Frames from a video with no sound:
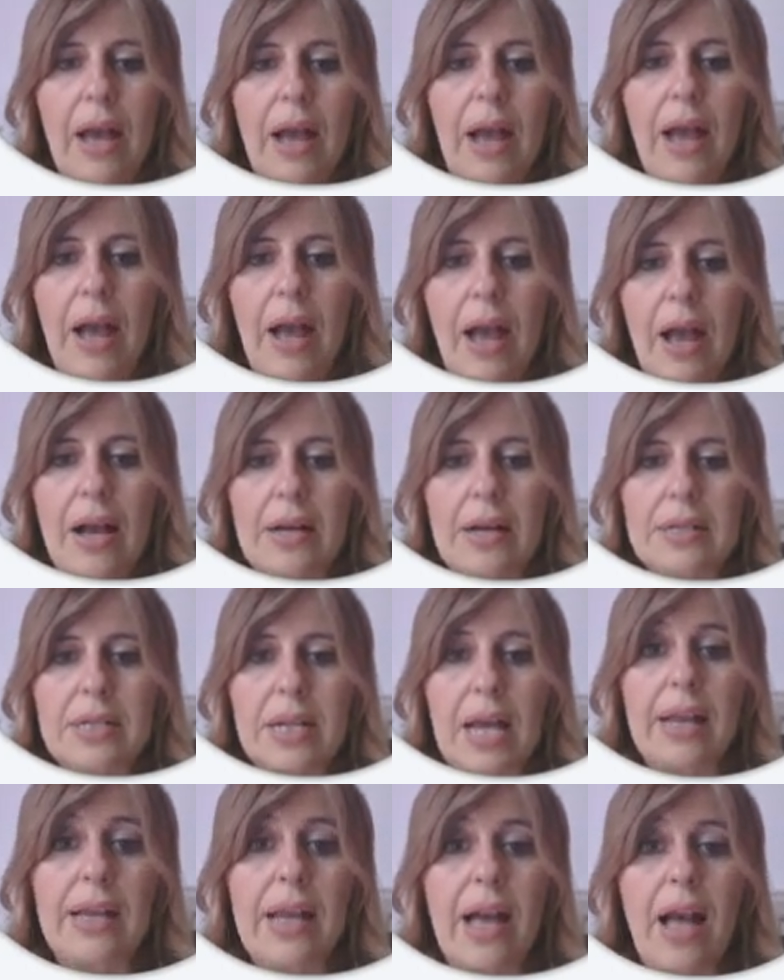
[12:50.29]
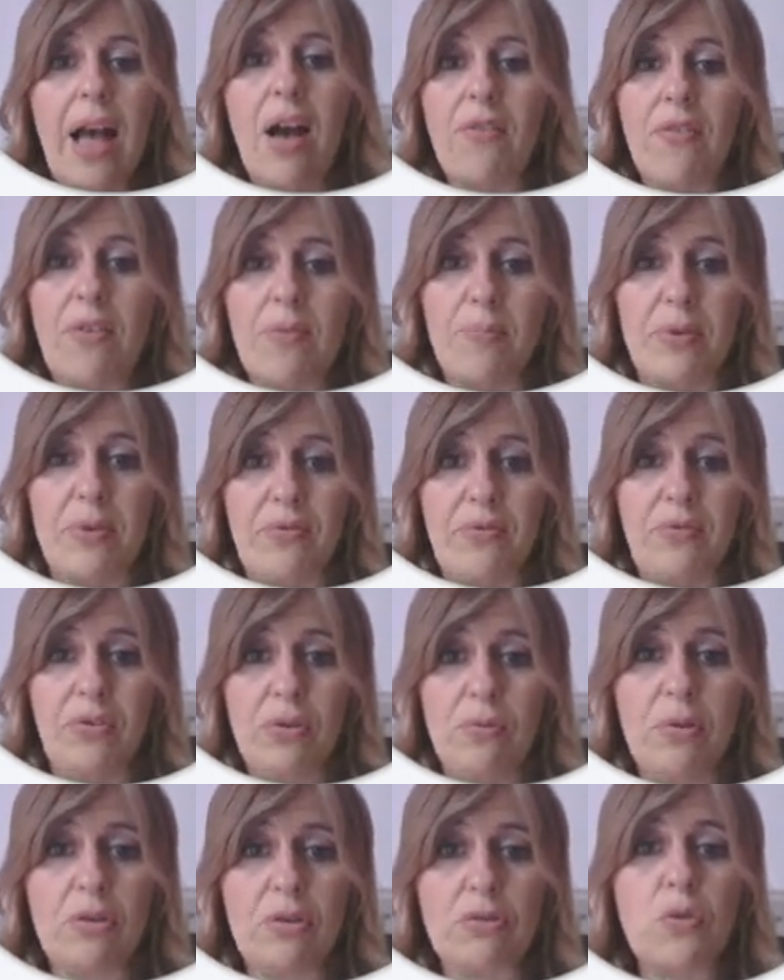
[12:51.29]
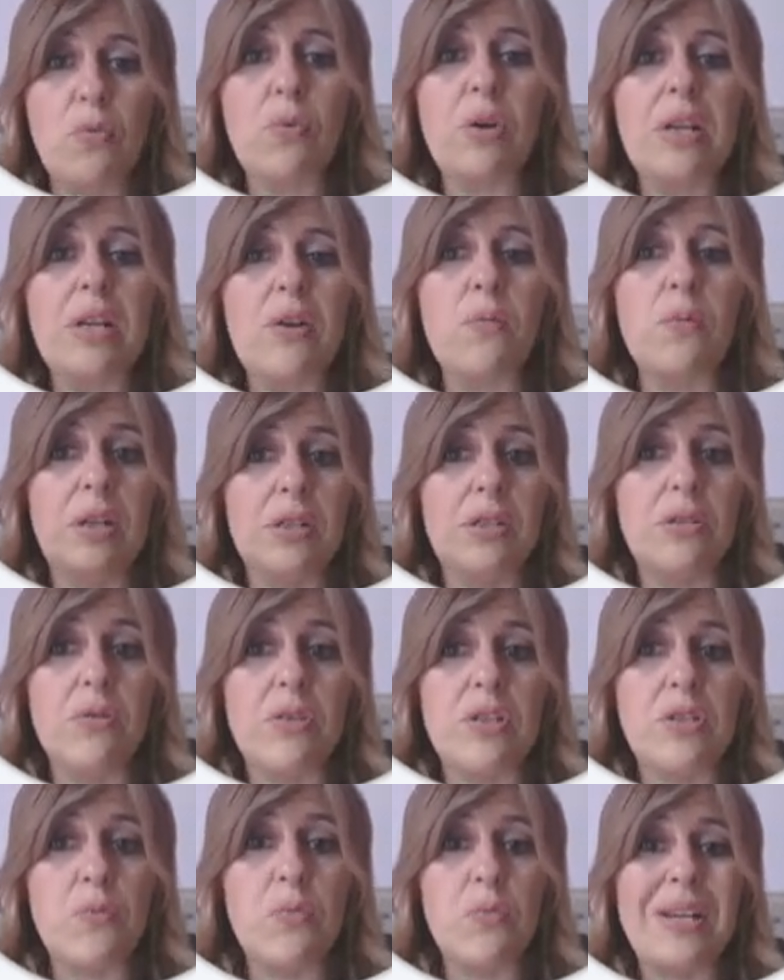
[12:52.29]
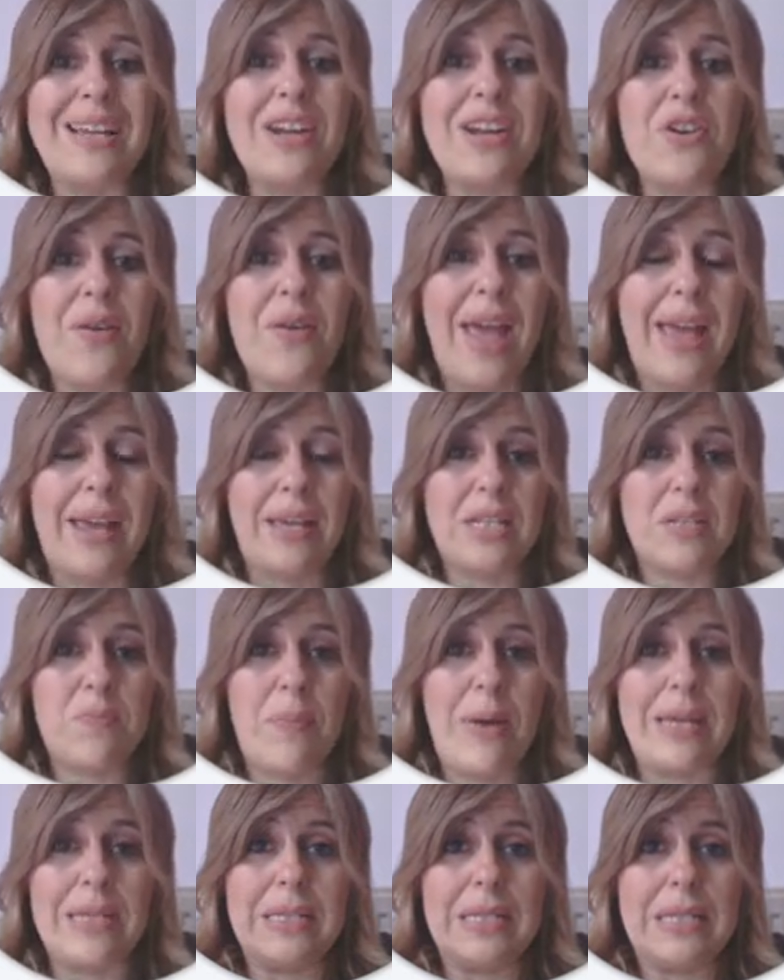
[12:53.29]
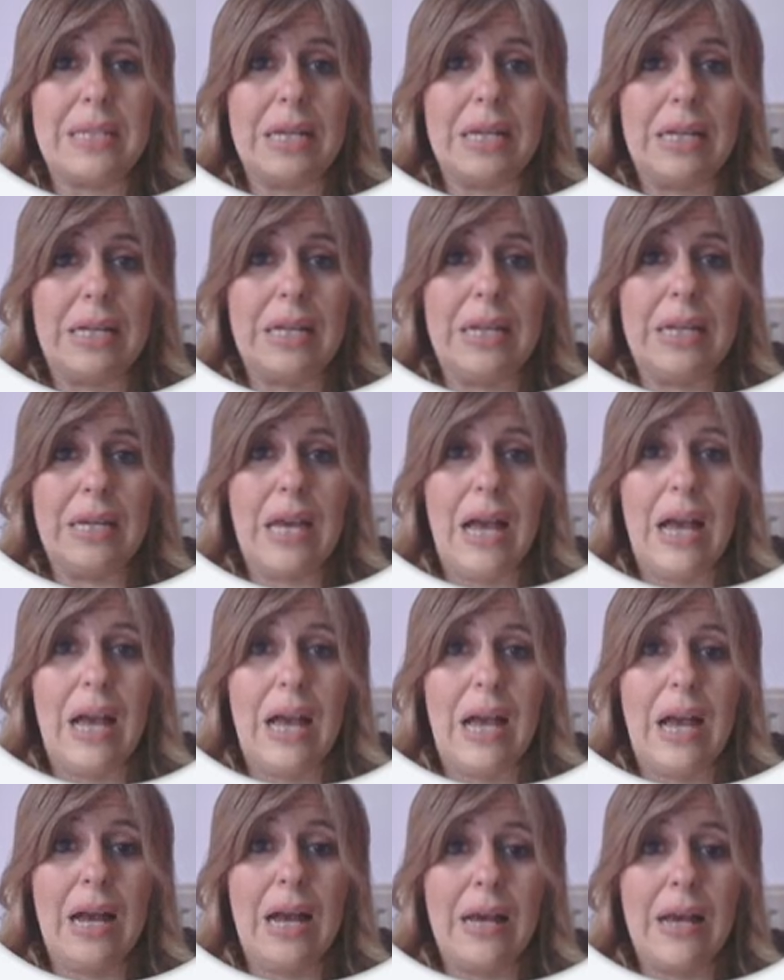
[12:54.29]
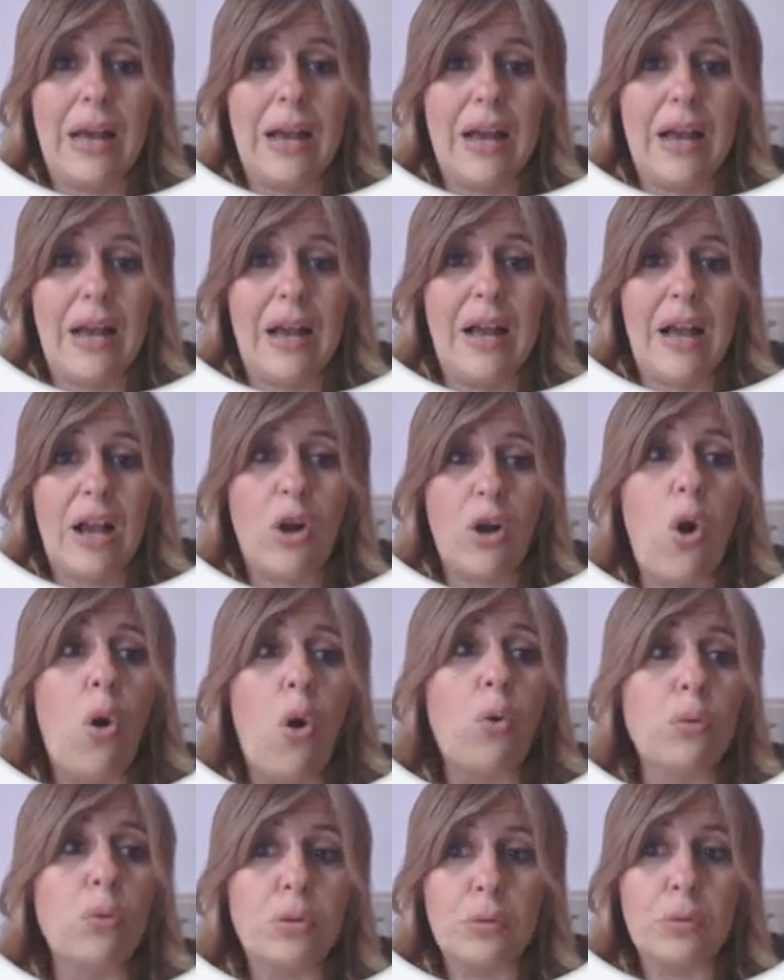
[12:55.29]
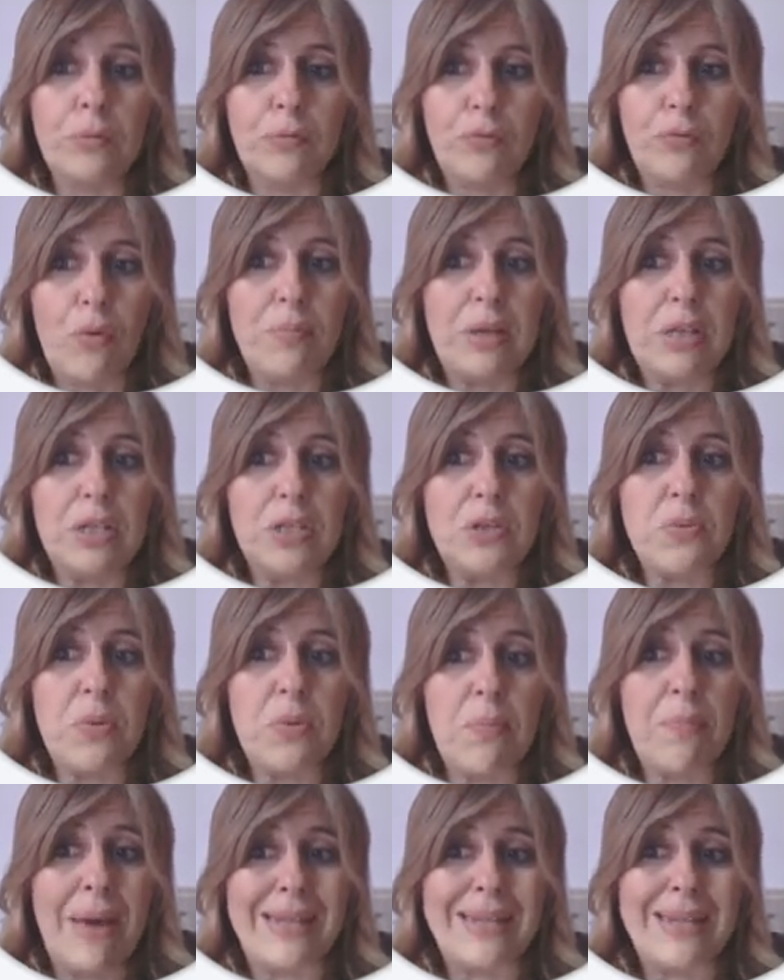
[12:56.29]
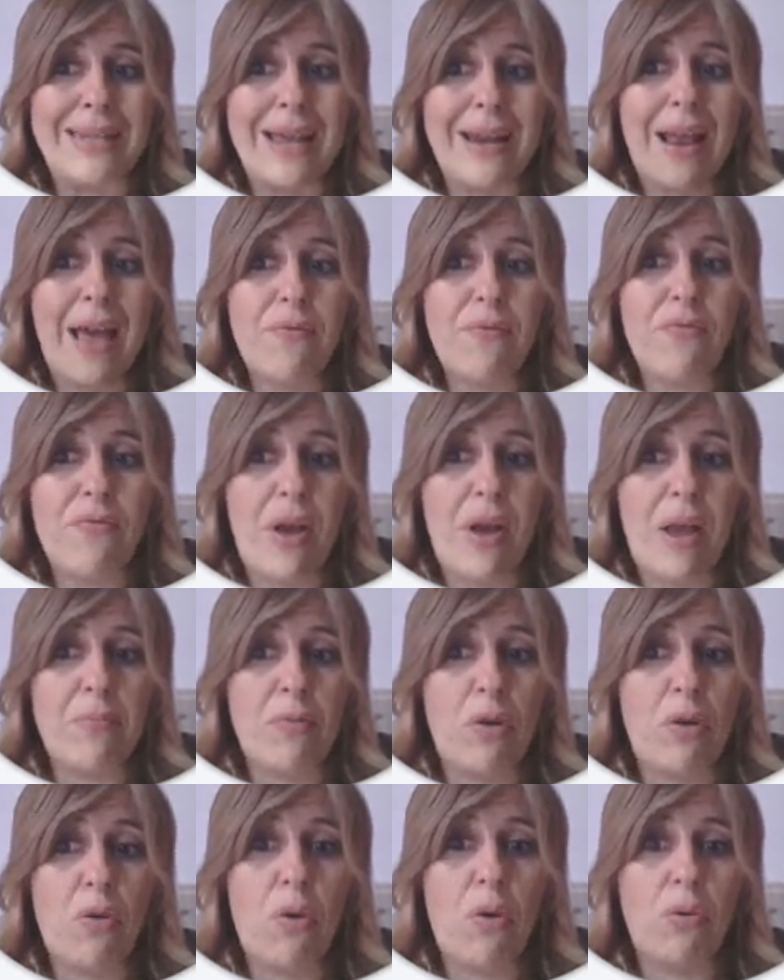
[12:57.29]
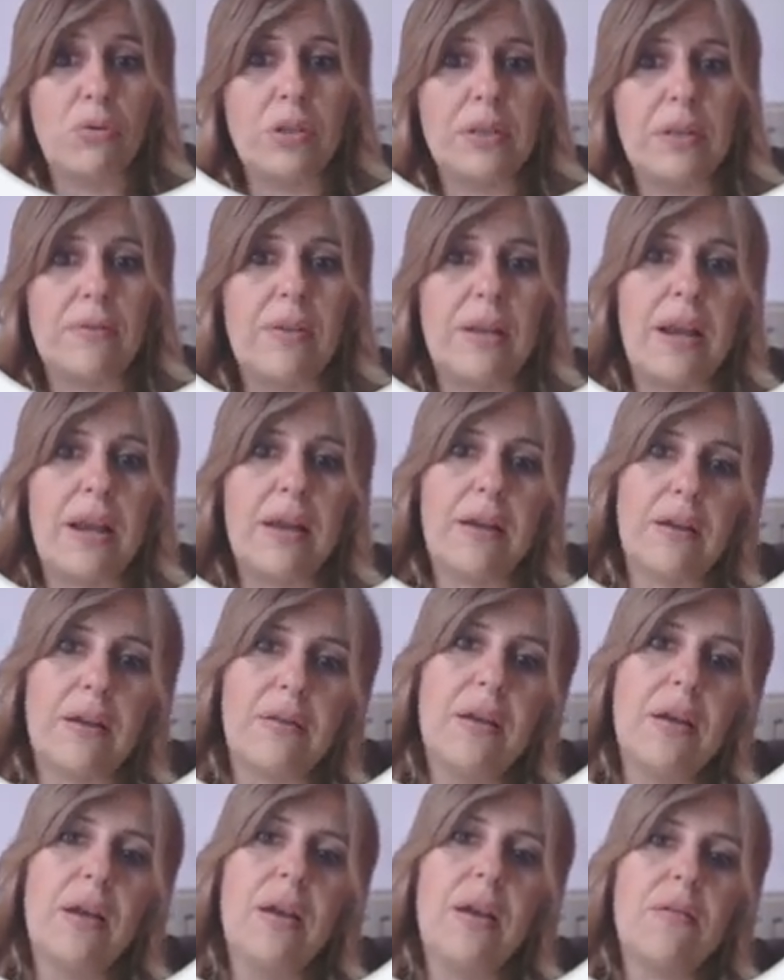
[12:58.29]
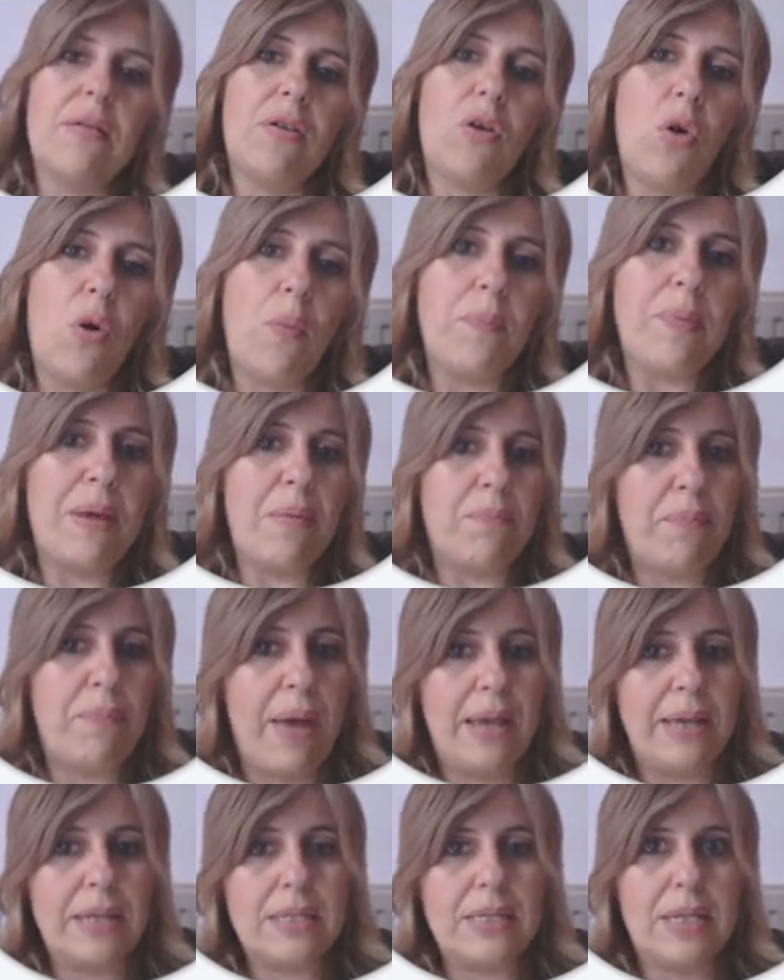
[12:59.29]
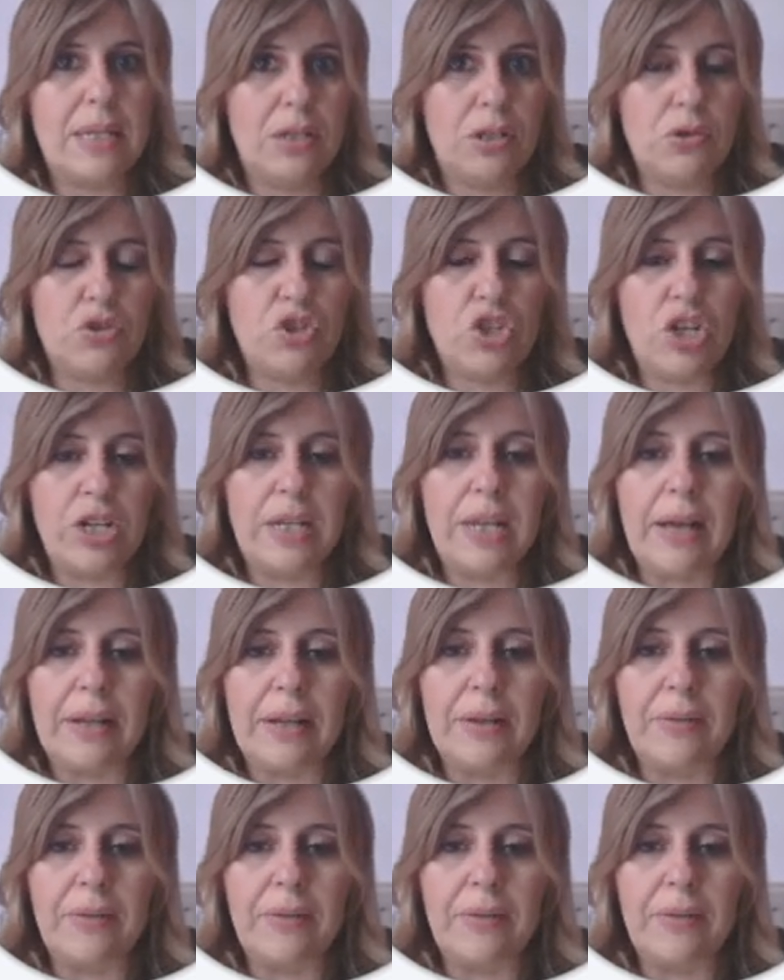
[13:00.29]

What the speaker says: and I can have a preview, because what it will do is will create basically a code for me to embed, an iframe code that then I can copy and paste into Genially.